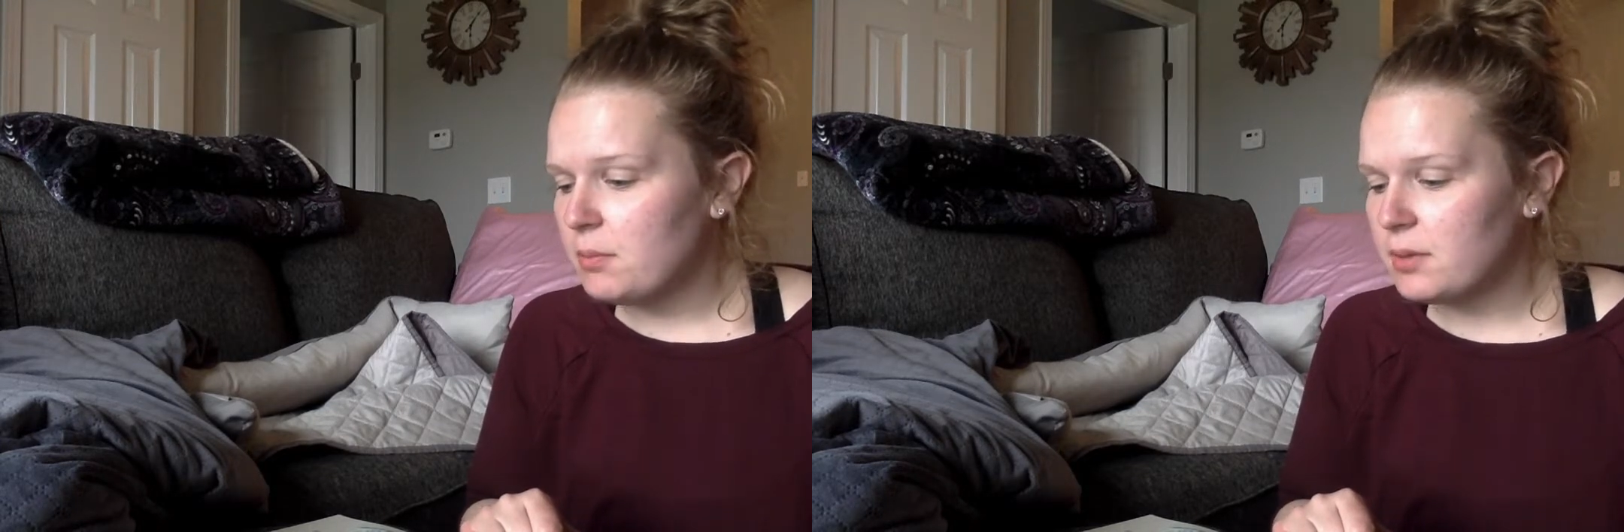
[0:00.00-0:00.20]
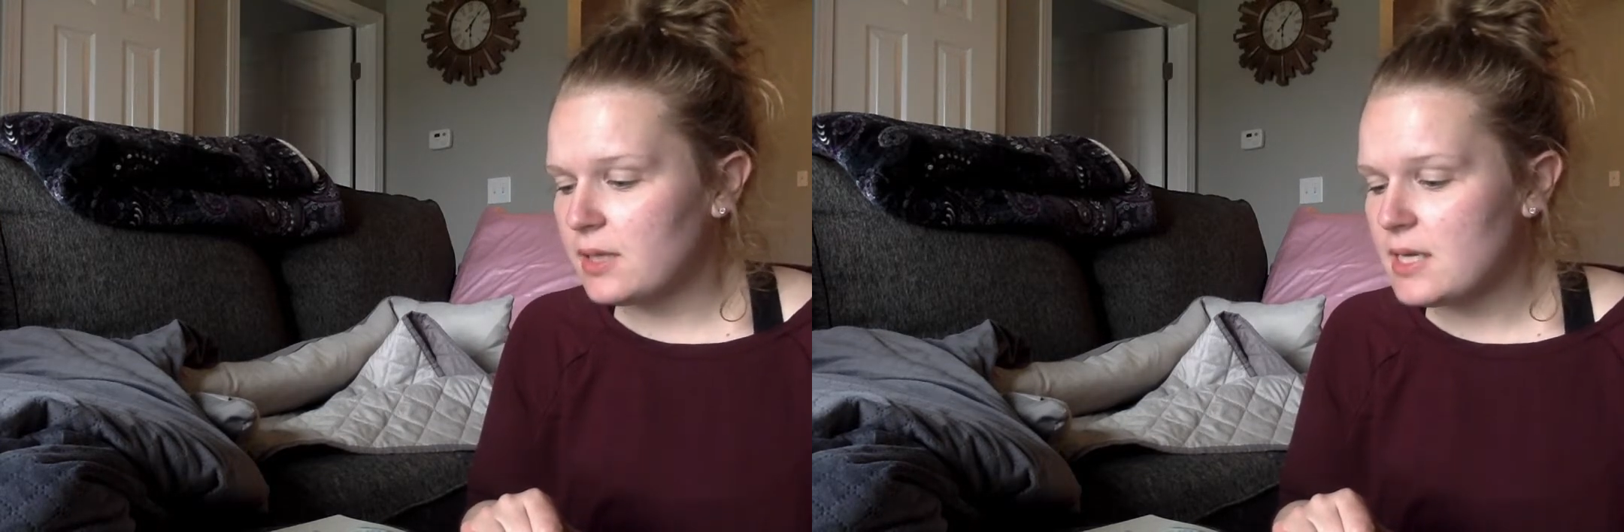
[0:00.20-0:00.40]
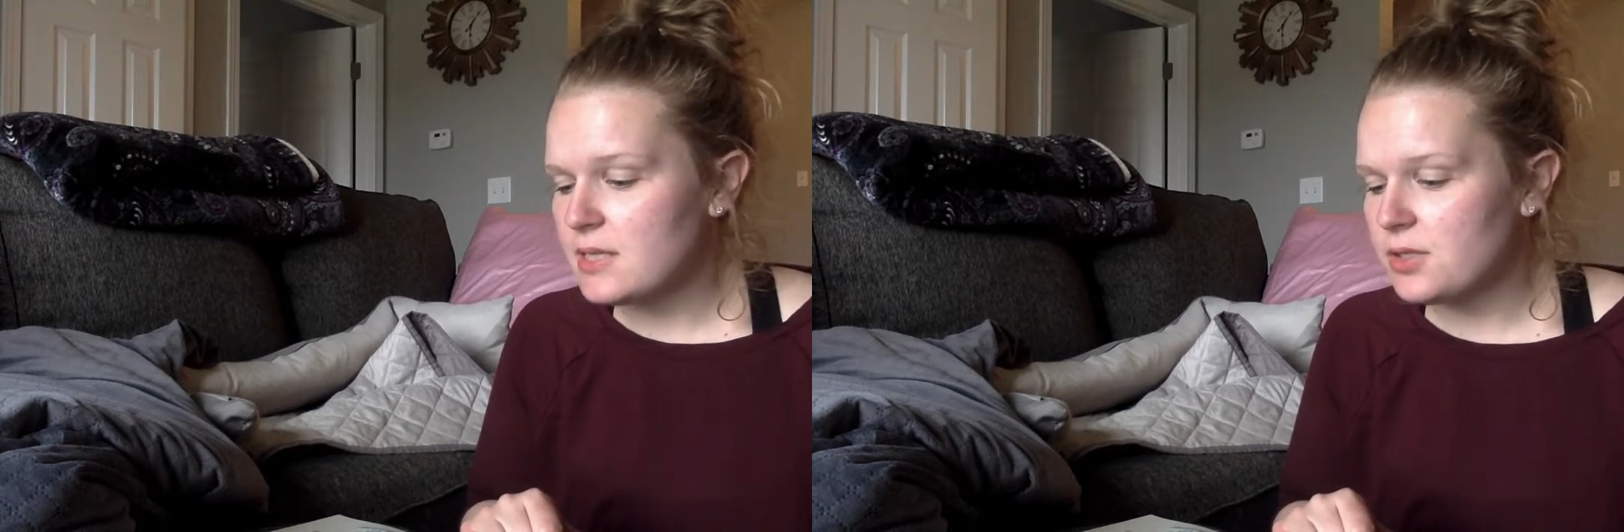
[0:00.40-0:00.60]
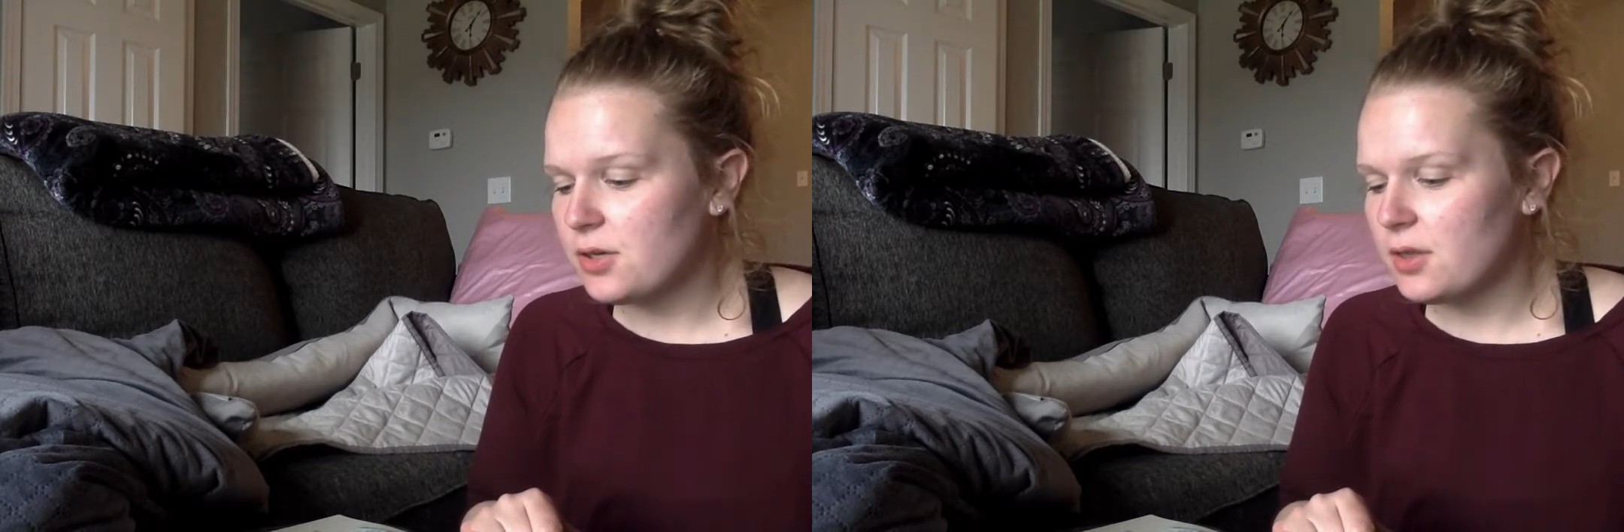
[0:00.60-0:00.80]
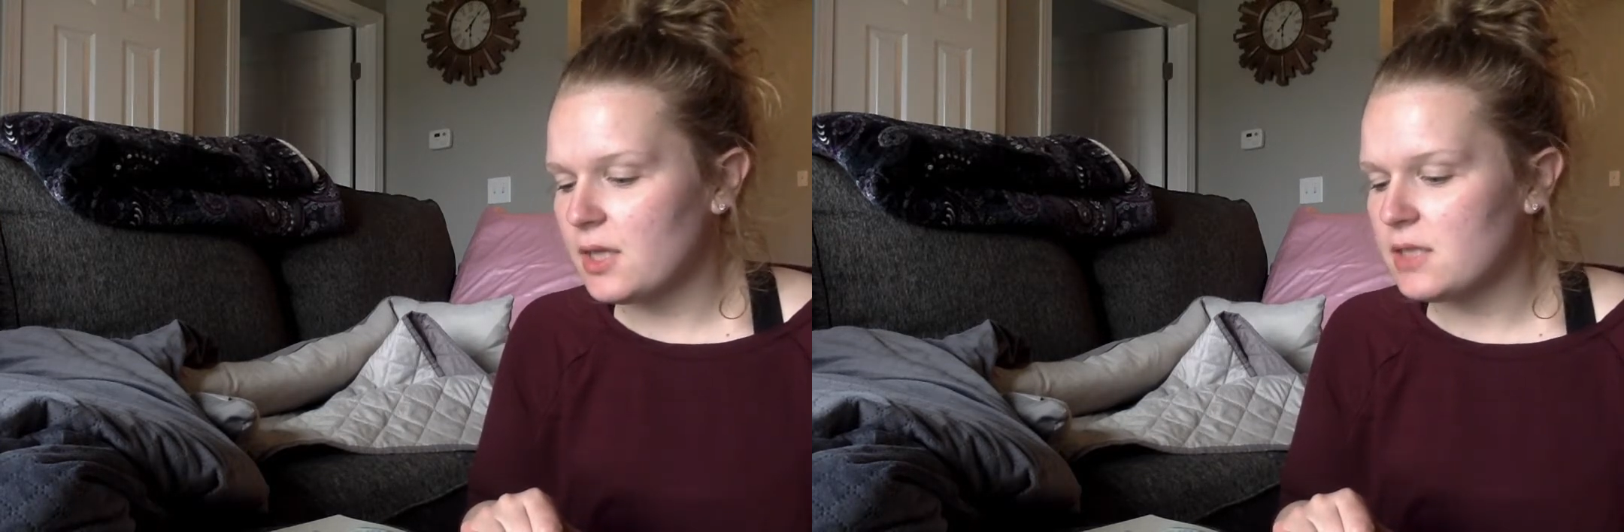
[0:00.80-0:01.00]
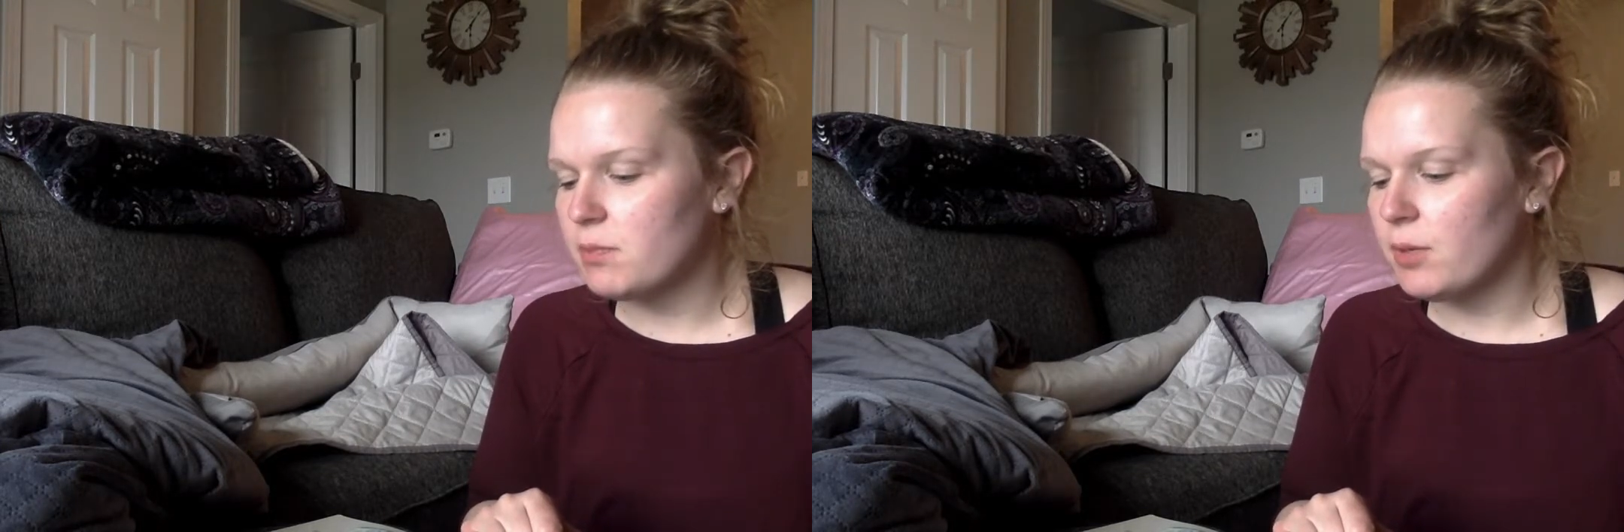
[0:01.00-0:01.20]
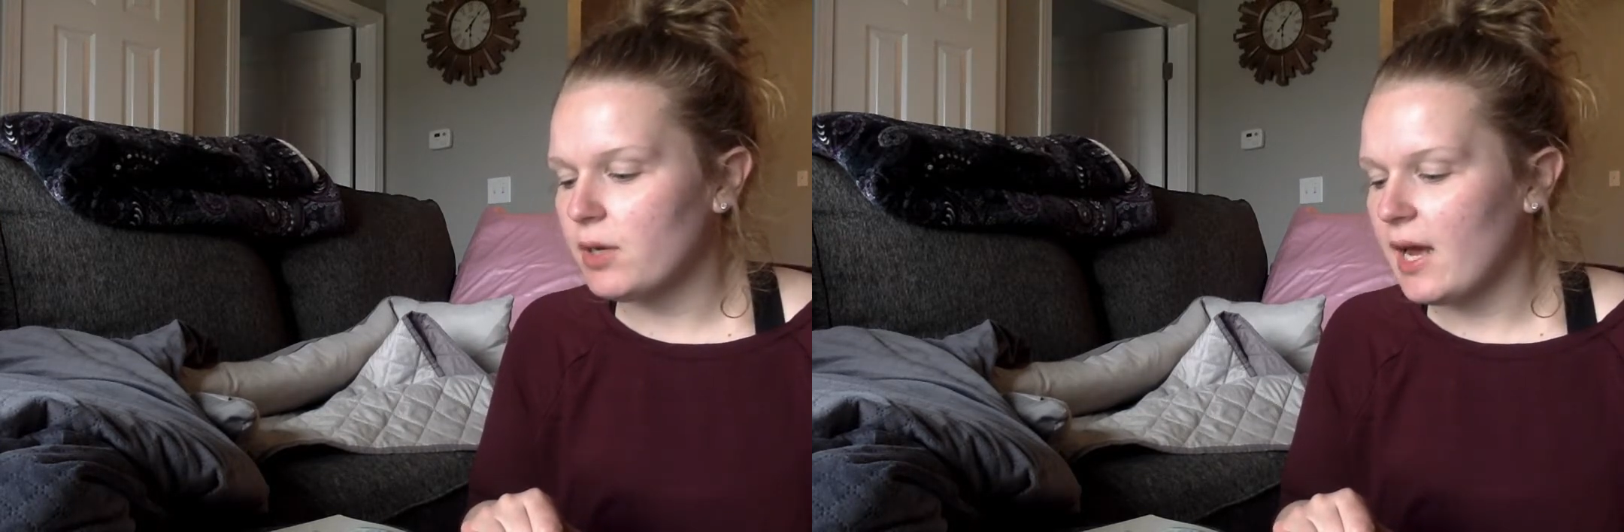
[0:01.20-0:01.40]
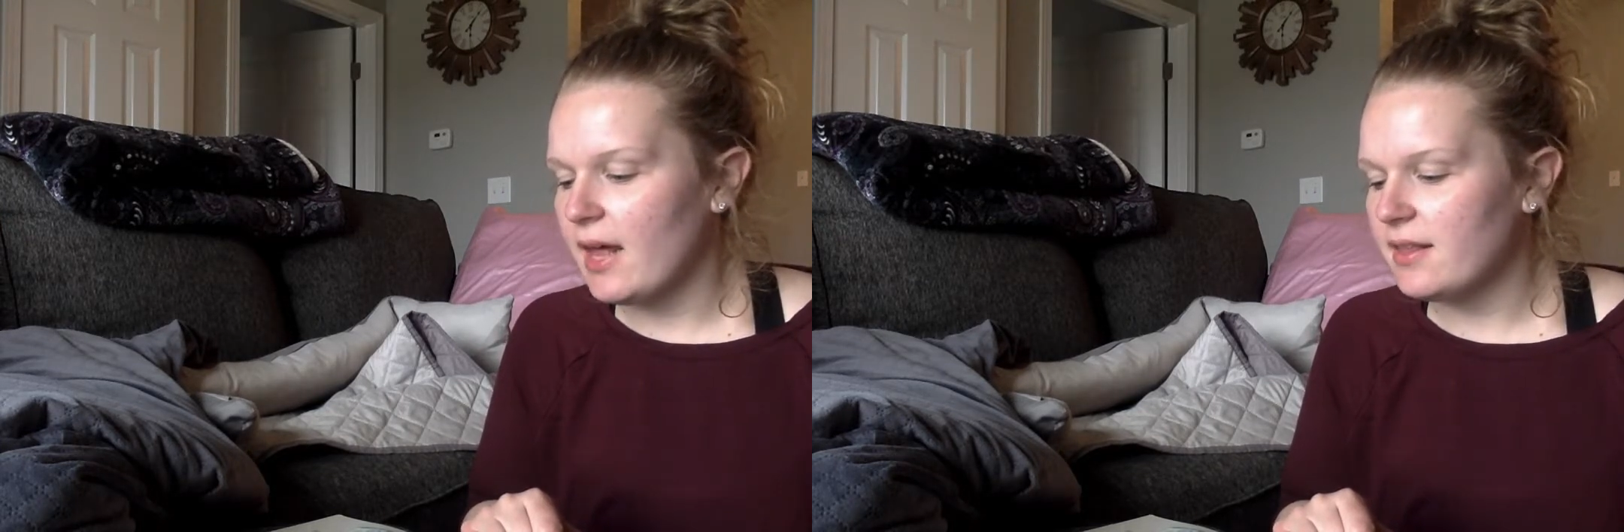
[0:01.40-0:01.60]
Please turn this
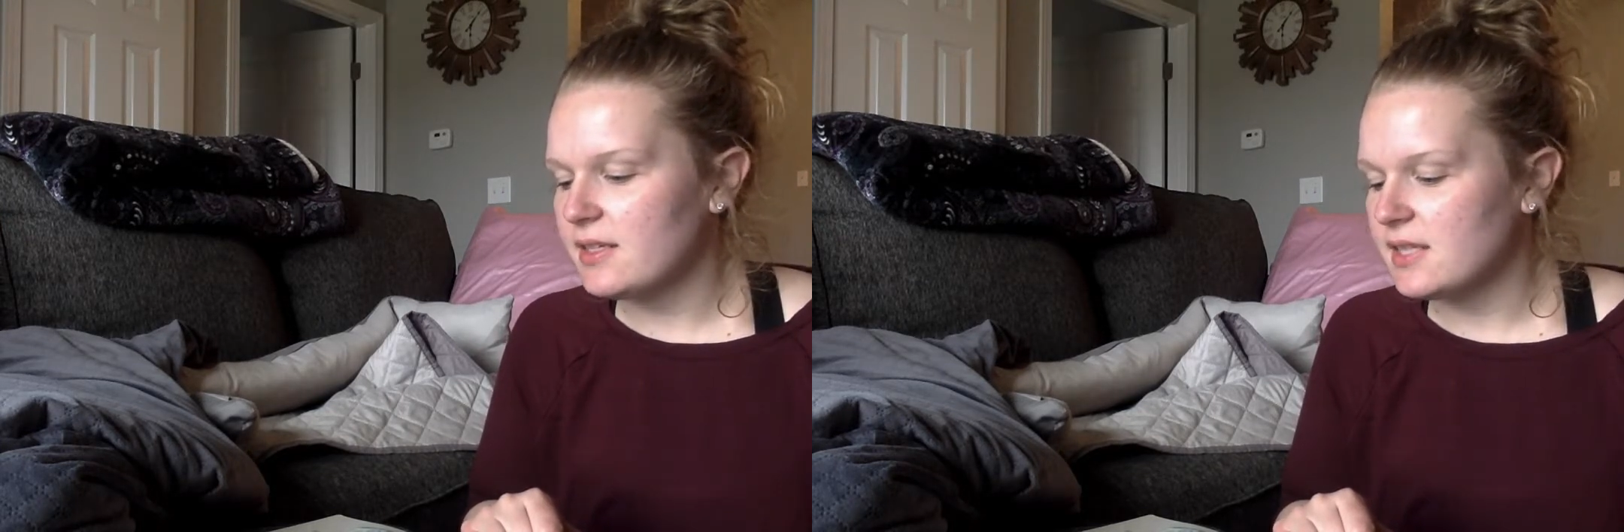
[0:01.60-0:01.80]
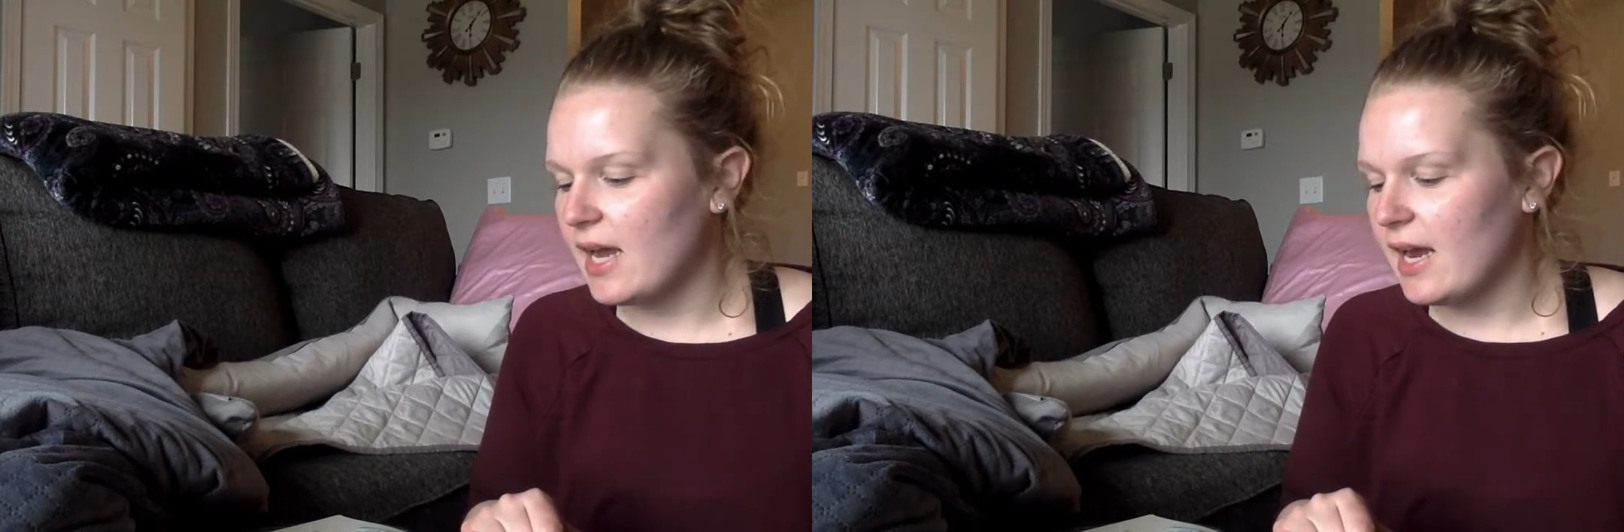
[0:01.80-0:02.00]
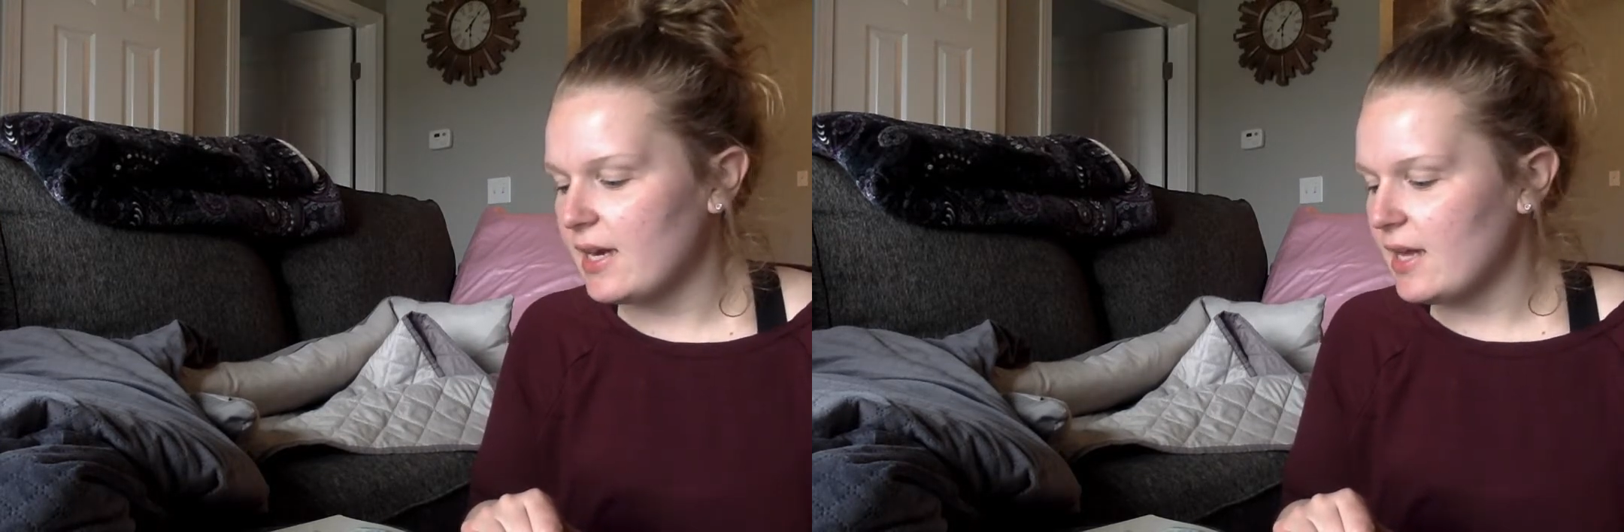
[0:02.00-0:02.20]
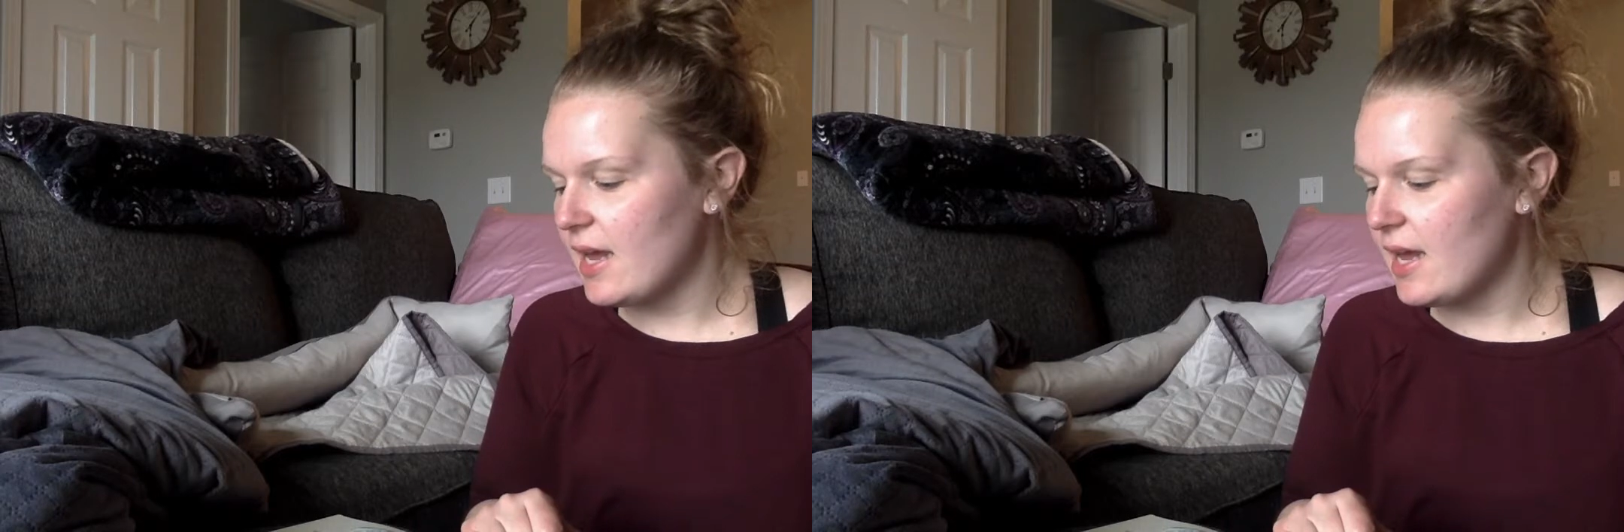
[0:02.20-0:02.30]
book on the side